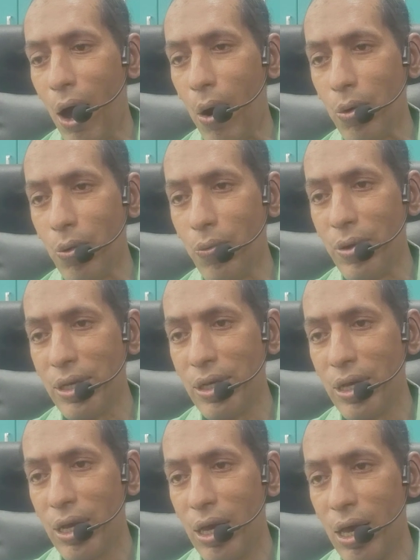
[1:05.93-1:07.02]
Out of which
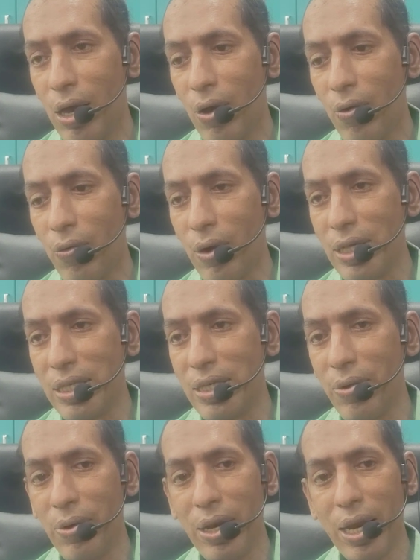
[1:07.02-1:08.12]

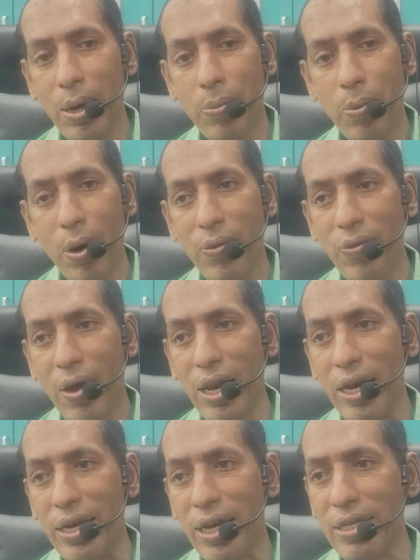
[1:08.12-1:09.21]
178.5
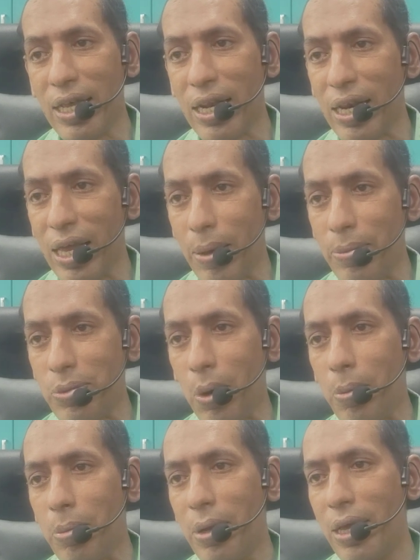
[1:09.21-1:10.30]
liters are
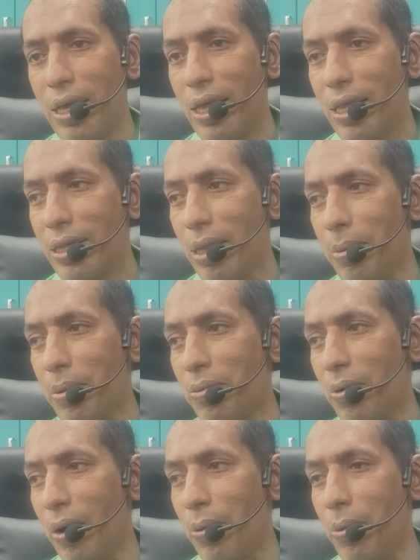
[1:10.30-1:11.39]
reabsorbed. That is
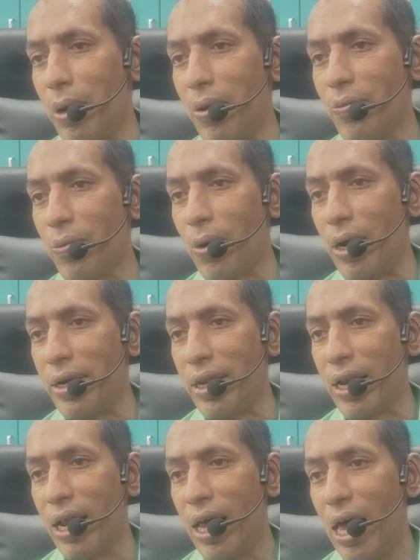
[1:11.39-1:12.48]
124
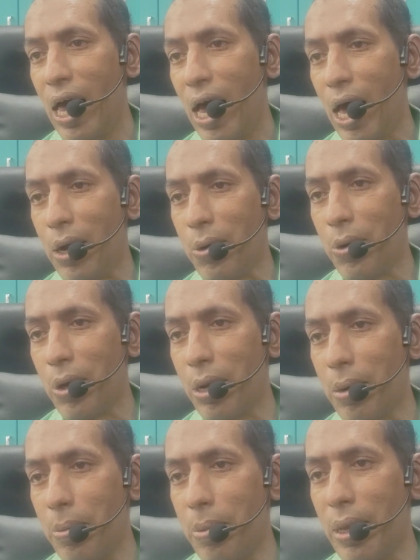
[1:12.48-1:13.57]
liters have to
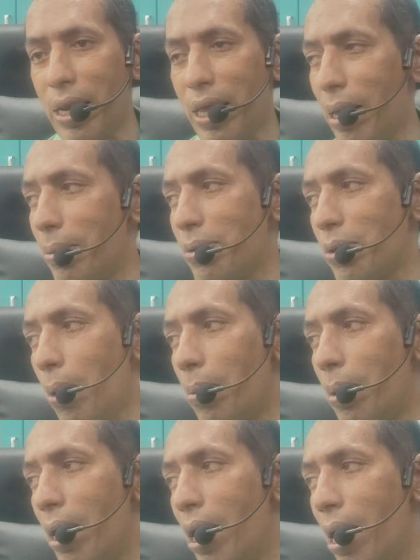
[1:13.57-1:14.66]
be reabsorbed
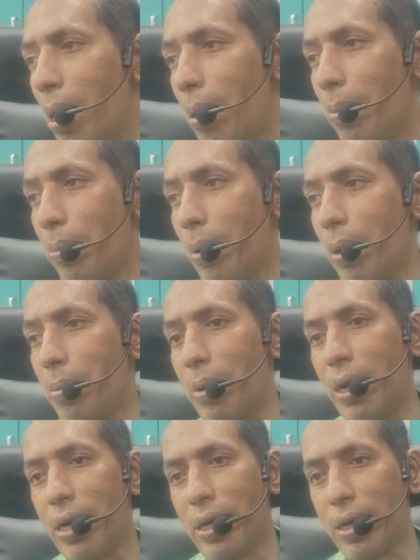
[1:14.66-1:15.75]
per
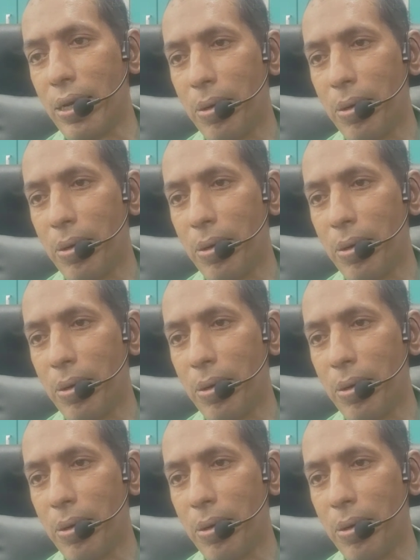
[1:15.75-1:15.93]
minute.